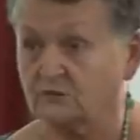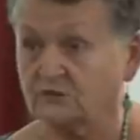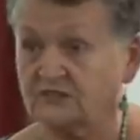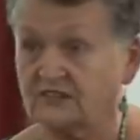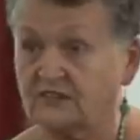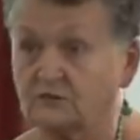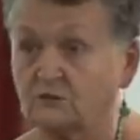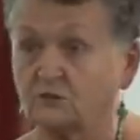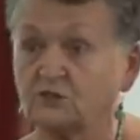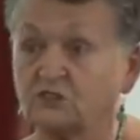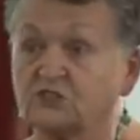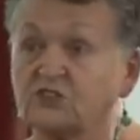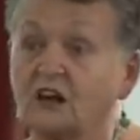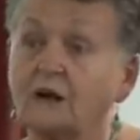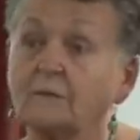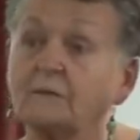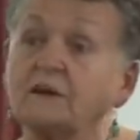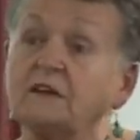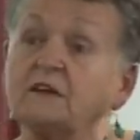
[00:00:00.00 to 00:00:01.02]
ultrasound on your
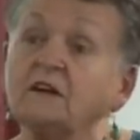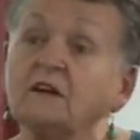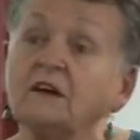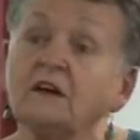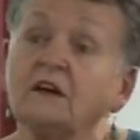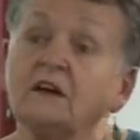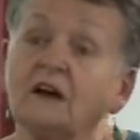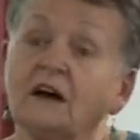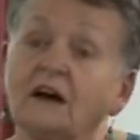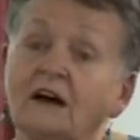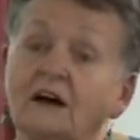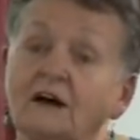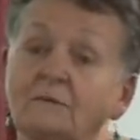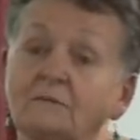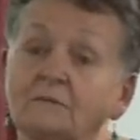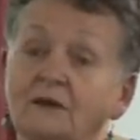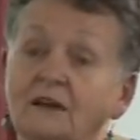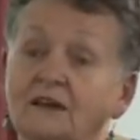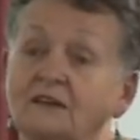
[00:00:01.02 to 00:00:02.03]
tummy
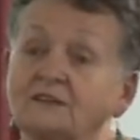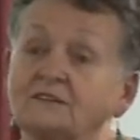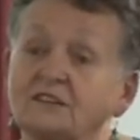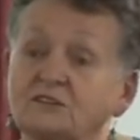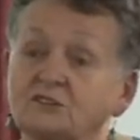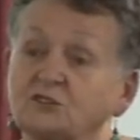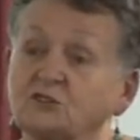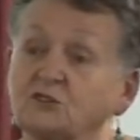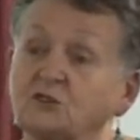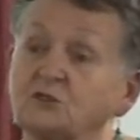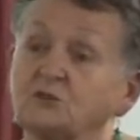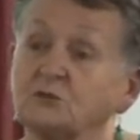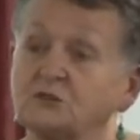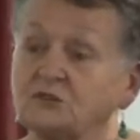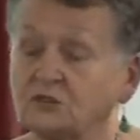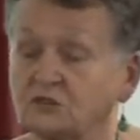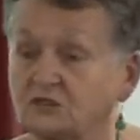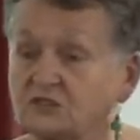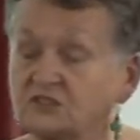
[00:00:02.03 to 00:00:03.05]
um, and get you to
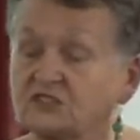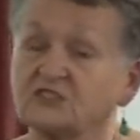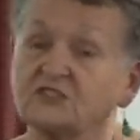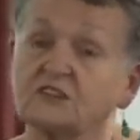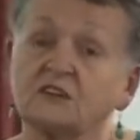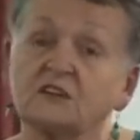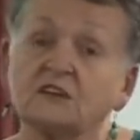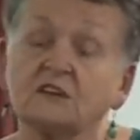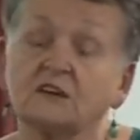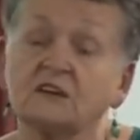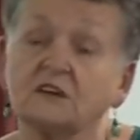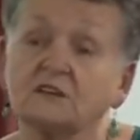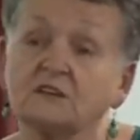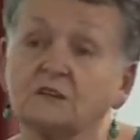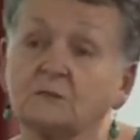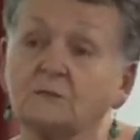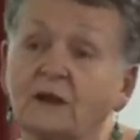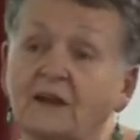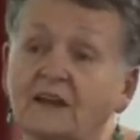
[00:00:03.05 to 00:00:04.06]
do it. You can see
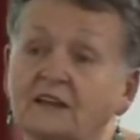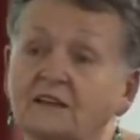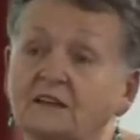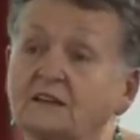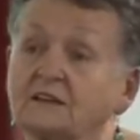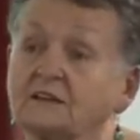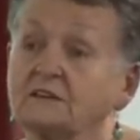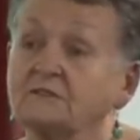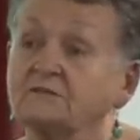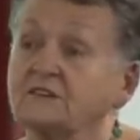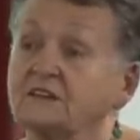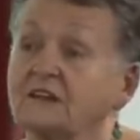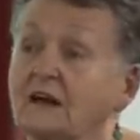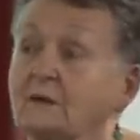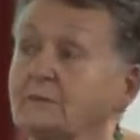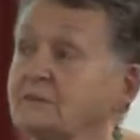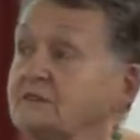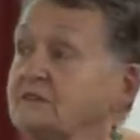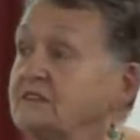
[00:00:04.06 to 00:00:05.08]
the bladder
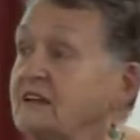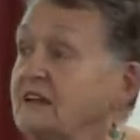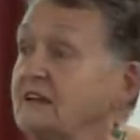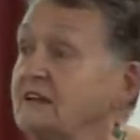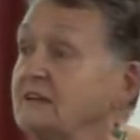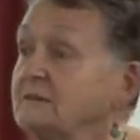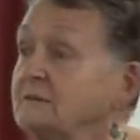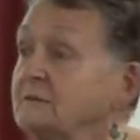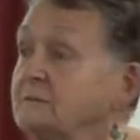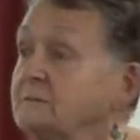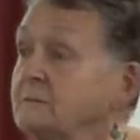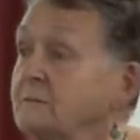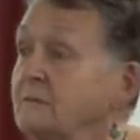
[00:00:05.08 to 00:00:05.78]
lifting up and down.